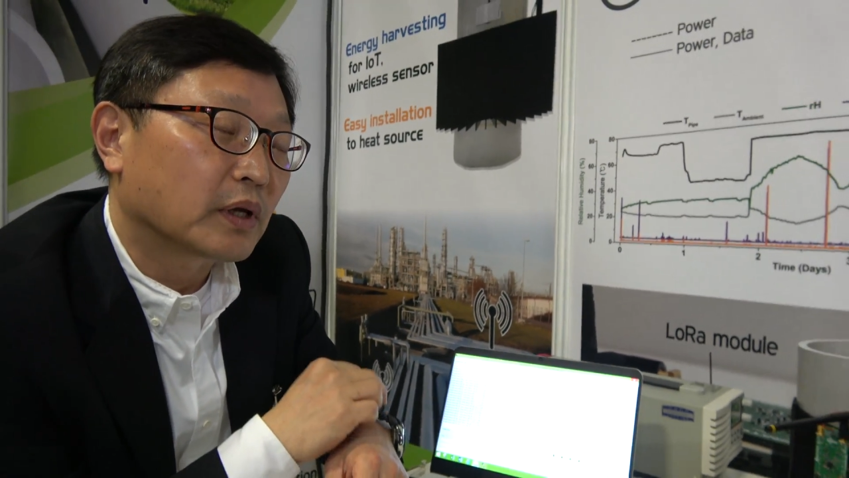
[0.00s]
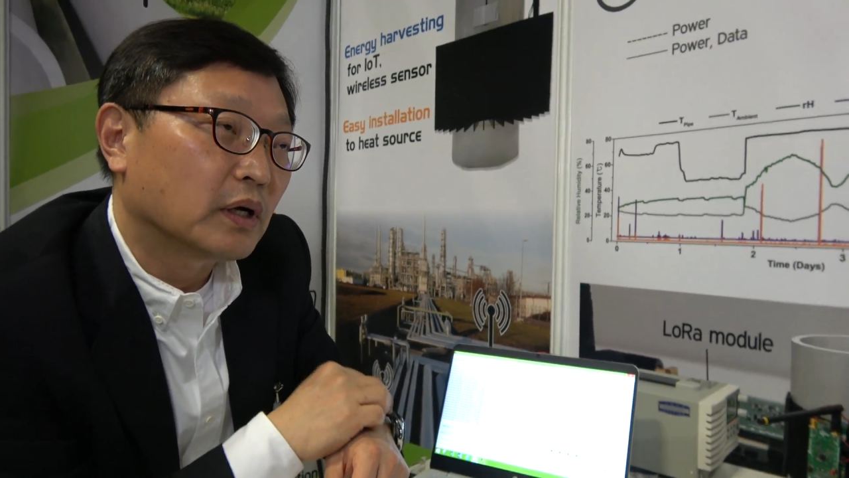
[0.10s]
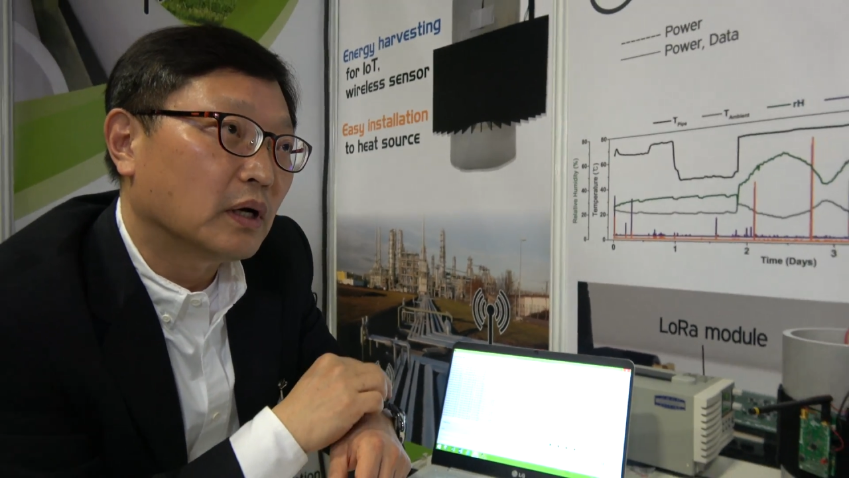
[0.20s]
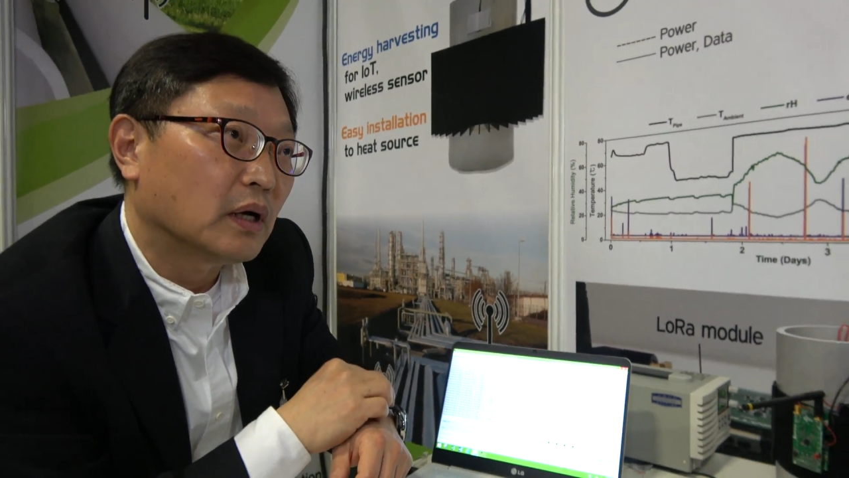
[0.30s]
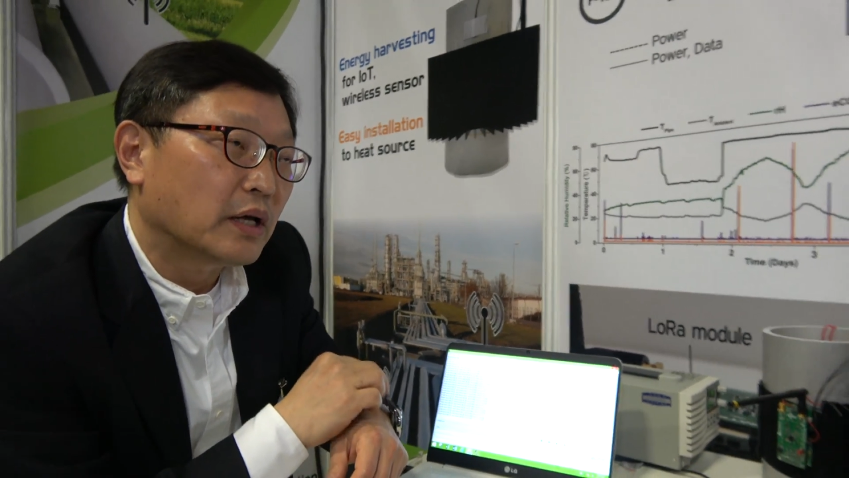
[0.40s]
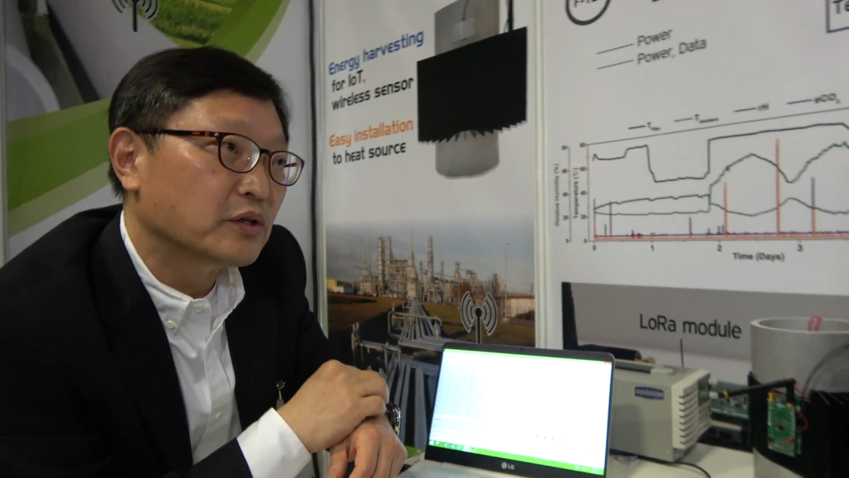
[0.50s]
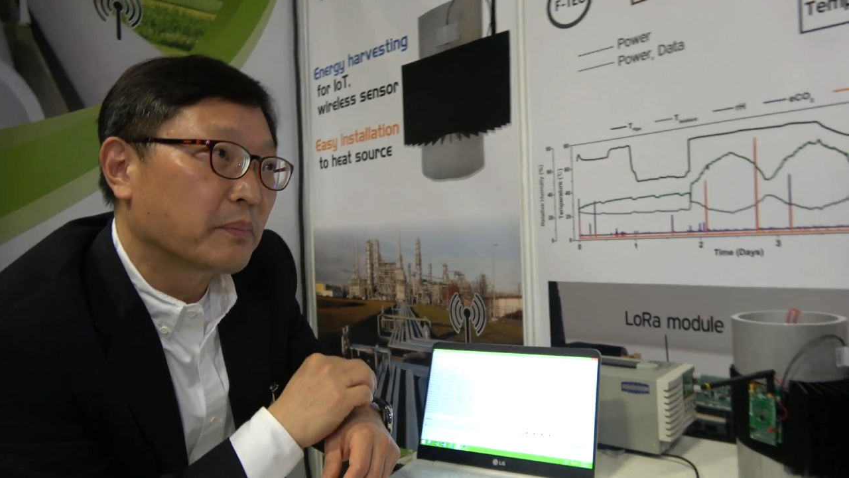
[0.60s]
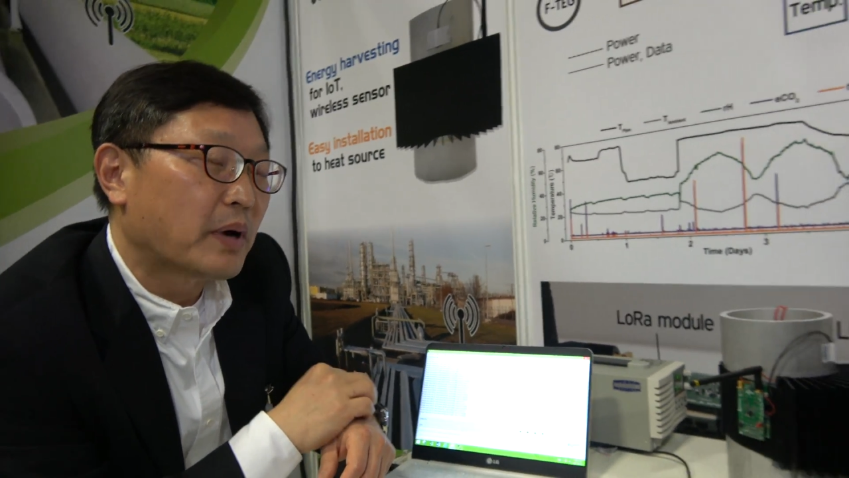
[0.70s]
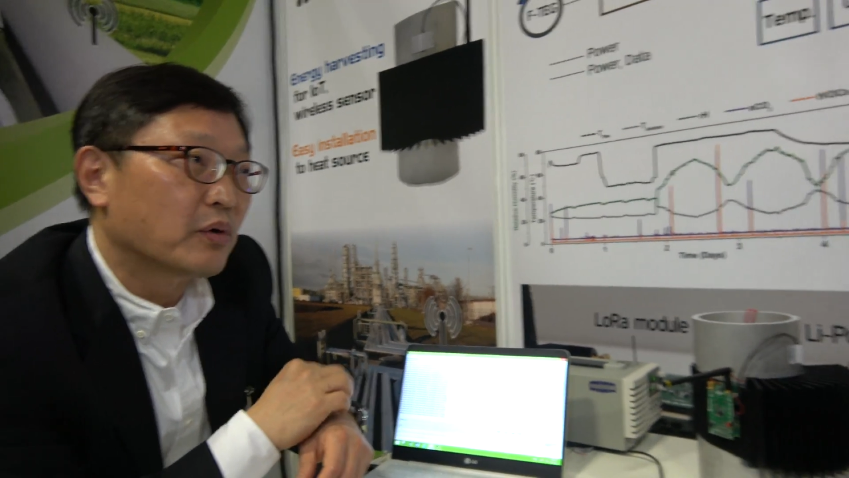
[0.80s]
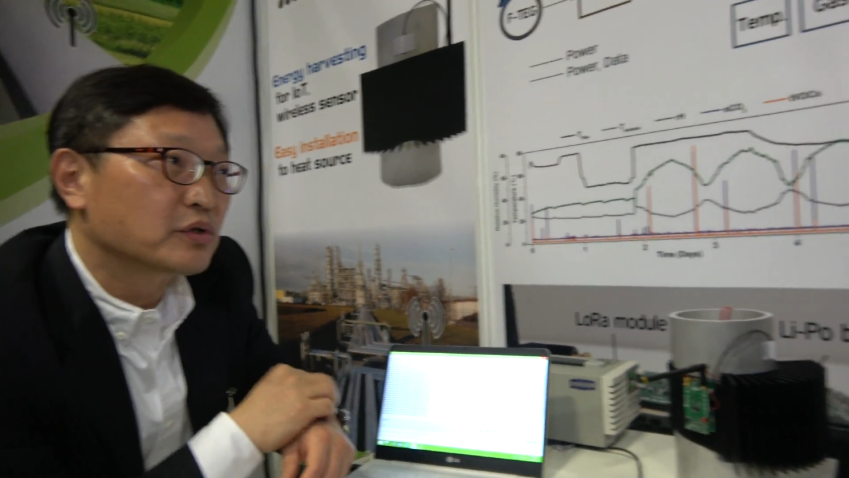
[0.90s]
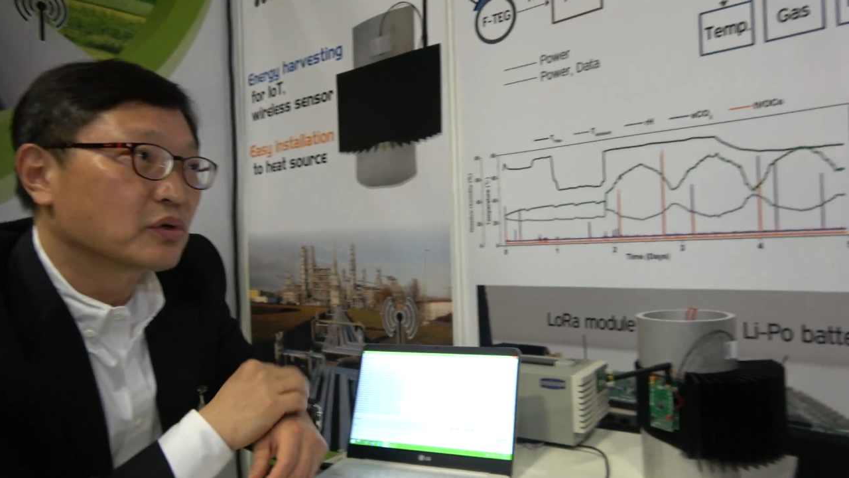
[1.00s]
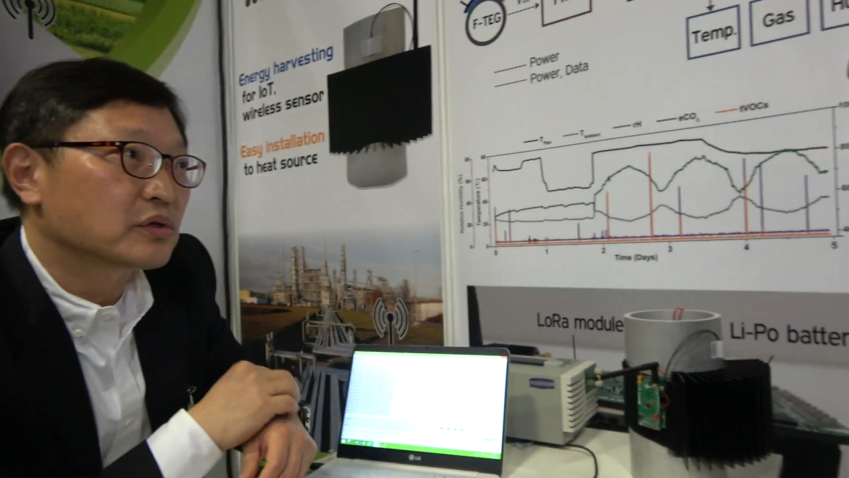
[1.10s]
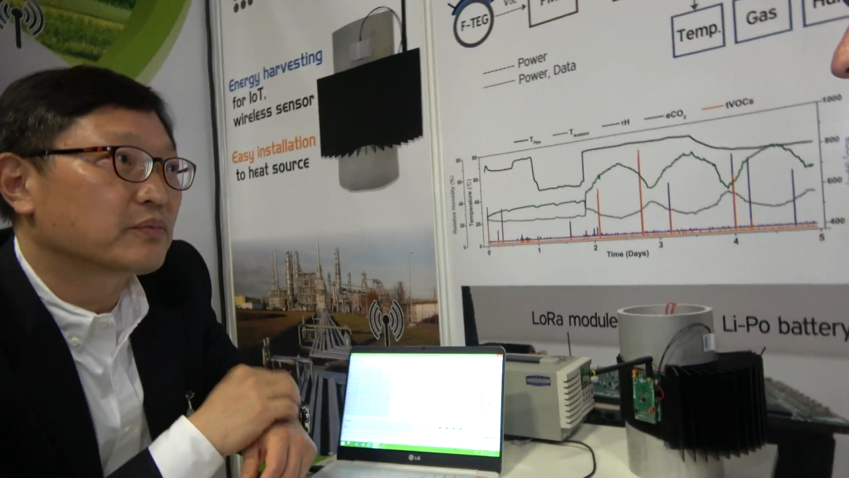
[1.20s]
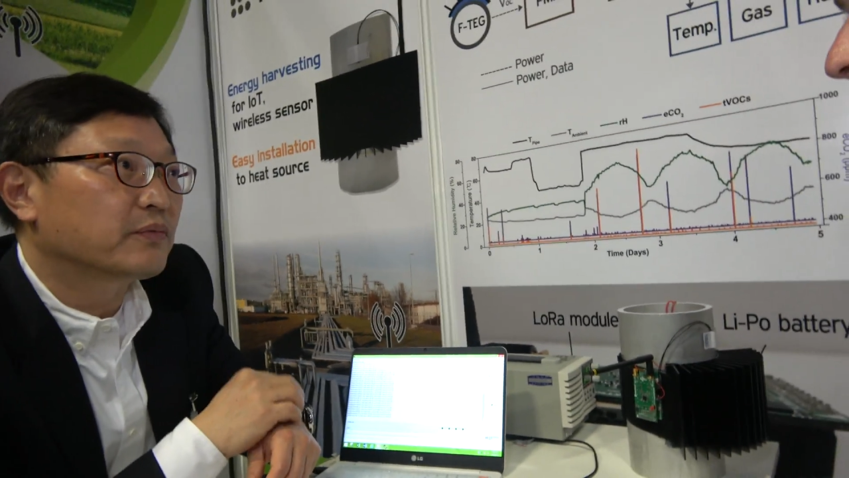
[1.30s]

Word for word: uh, as a power source